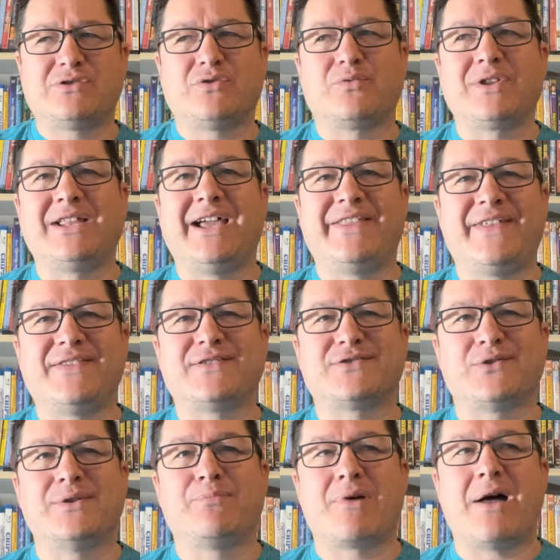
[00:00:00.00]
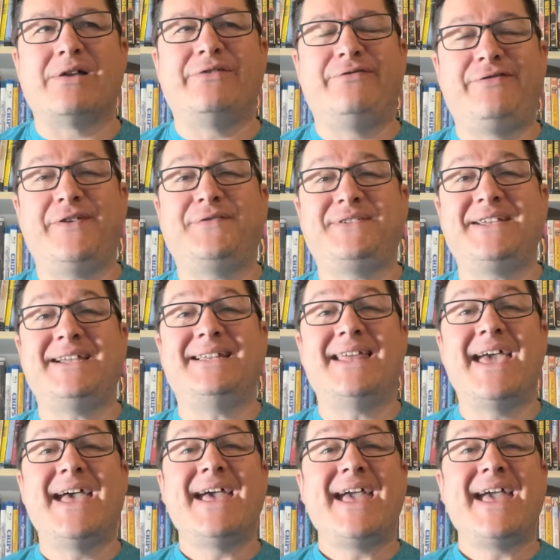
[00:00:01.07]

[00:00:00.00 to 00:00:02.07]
So really, I think there's only probably 15